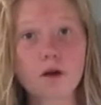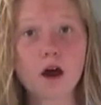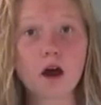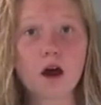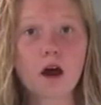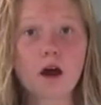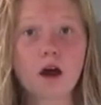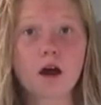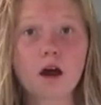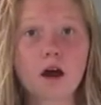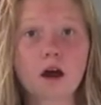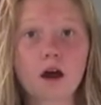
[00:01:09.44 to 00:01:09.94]

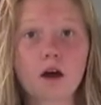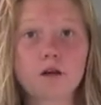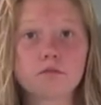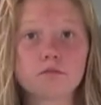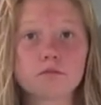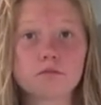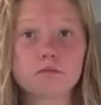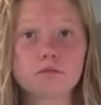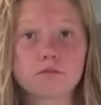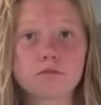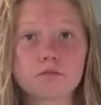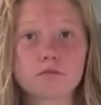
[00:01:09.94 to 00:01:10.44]
not.
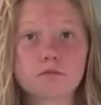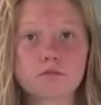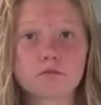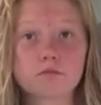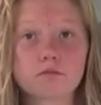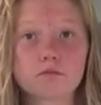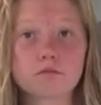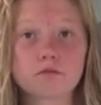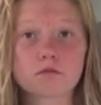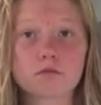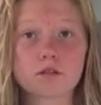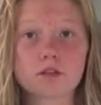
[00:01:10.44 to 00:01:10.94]
I'm
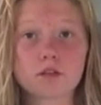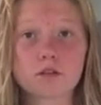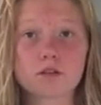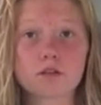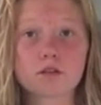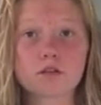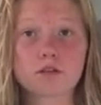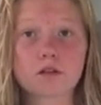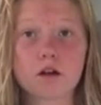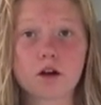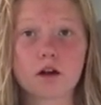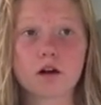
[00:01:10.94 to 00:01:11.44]

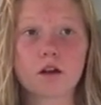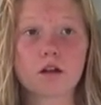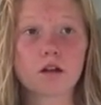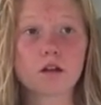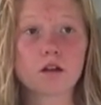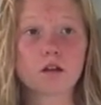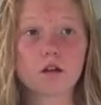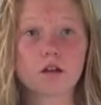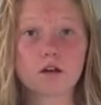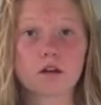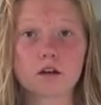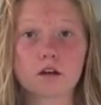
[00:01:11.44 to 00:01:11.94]
just not
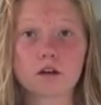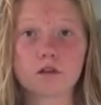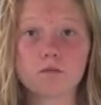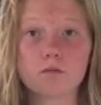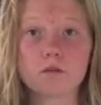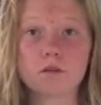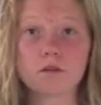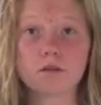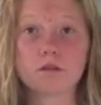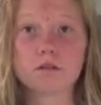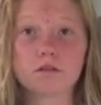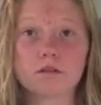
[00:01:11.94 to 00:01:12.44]
in a
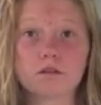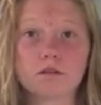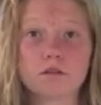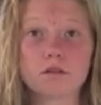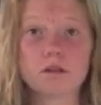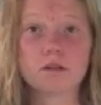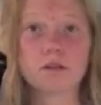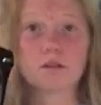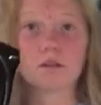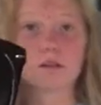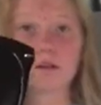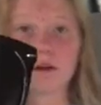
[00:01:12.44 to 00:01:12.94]
good mood.
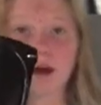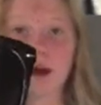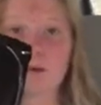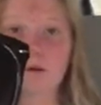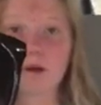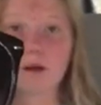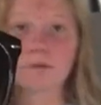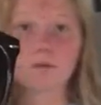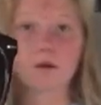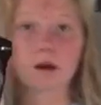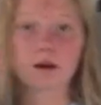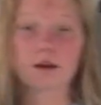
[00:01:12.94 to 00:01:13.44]
Why?
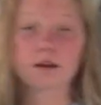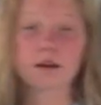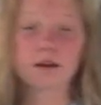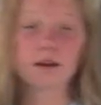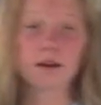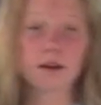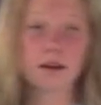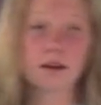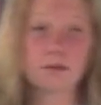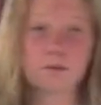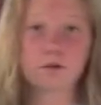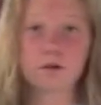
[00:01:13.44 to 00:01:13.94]
I mean, I'm not in
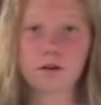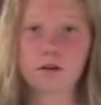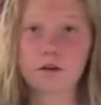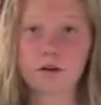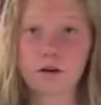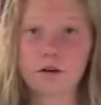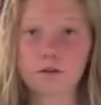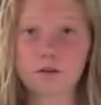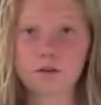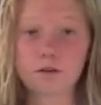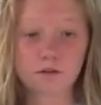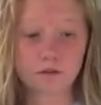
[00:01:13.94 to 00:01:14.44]
any mood.
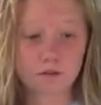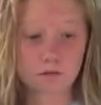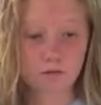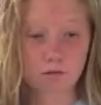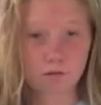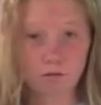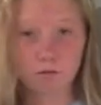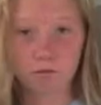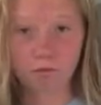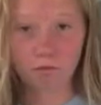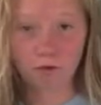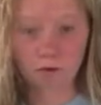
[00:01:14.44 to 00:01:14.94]
I just.
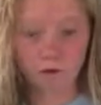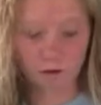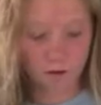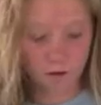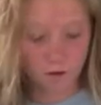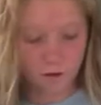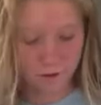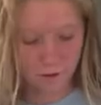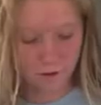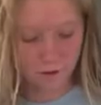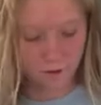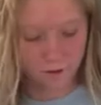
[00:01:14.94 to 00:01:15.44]
Well, get in a
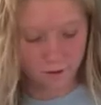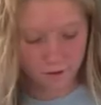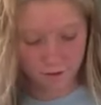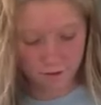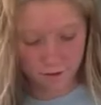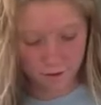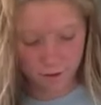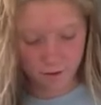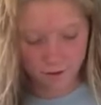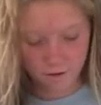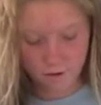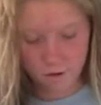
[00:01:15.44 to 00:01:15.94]
good mood
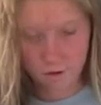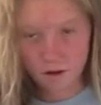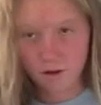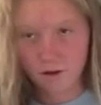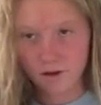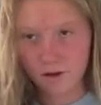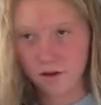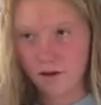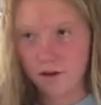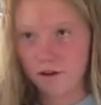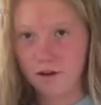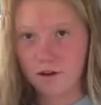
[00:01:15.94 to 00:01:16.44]
because I'm not going
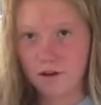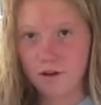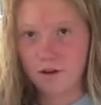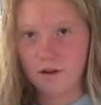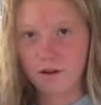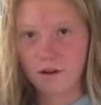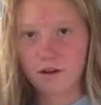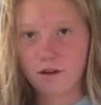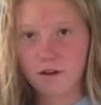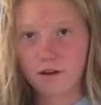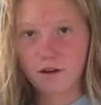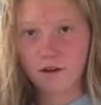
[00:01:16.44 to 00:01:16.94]
to take this
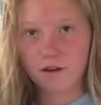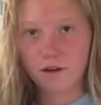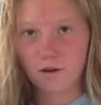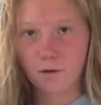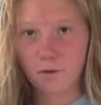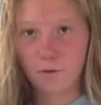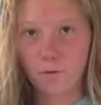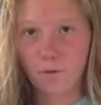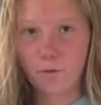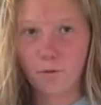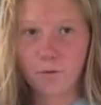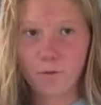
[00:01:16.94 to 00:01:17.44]
bullshit.
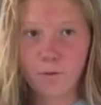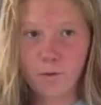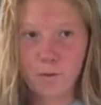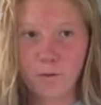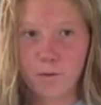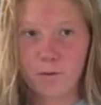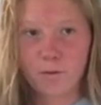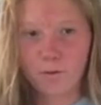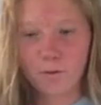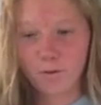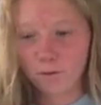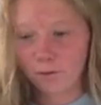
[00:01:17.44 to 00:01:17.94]

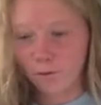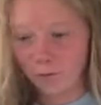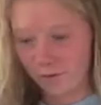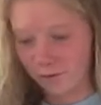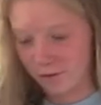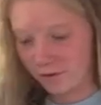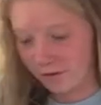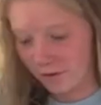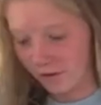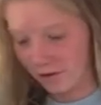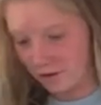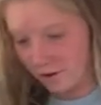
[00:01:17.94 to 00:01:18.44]

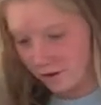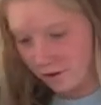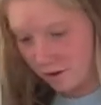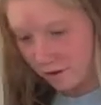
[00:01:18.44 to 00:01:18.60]
Oh.